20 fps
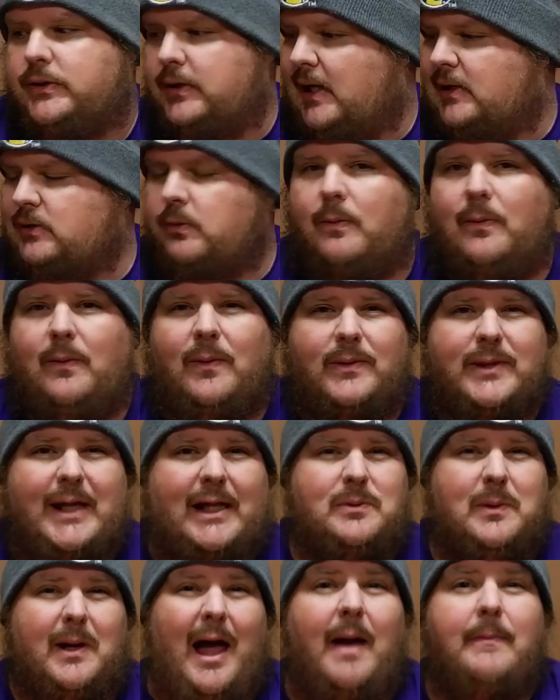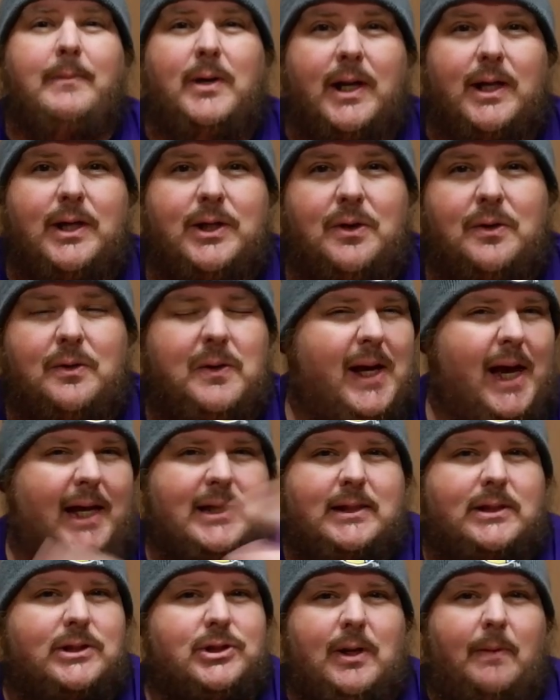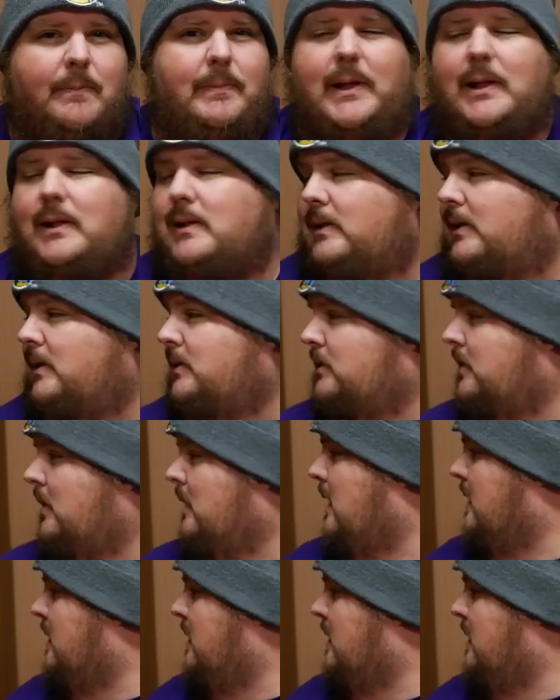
So that's what that's what I'm gonna do. You guys can jump into the